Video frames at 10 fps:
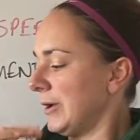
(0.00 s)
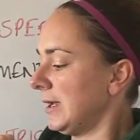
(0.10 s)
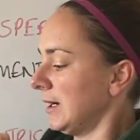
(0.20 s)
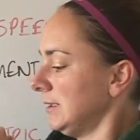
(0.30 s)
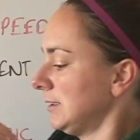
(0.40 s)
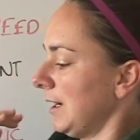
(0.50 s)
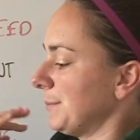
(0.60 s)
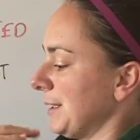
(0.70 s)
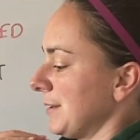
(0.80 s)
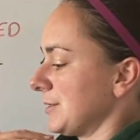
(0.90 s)
here, I'm
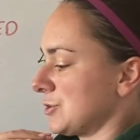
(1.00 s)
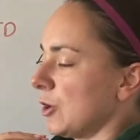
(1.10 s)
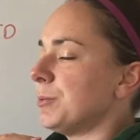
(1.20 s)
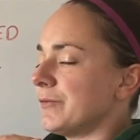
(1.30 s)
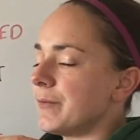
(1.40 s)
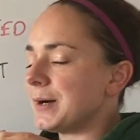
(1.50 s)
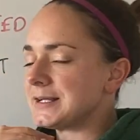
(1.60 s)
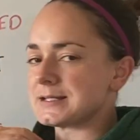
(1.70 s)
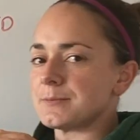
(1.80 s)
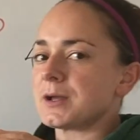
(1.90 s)
at the top of a
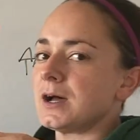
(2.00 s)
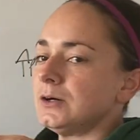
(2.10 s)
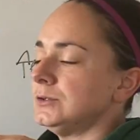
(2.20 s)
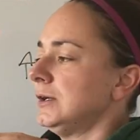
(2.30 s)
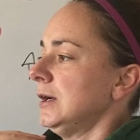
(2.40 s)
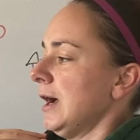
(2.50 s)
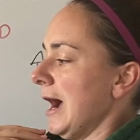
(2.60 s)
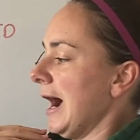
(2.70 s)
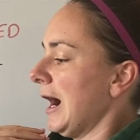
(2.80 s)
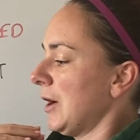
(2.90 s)
bicep curl,
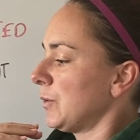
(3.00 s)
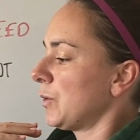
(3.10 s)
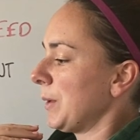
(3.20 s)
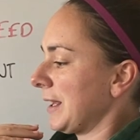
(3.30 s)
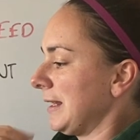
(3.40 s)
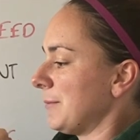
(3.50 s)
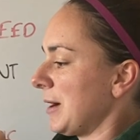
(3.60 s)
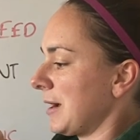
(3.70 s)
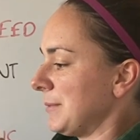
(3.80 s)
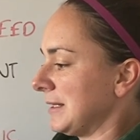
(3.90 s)
how quickly am I
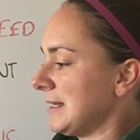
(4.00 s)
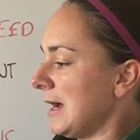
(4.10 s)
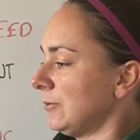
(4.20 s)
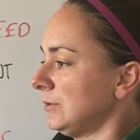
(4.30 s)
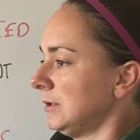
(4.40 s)
coming down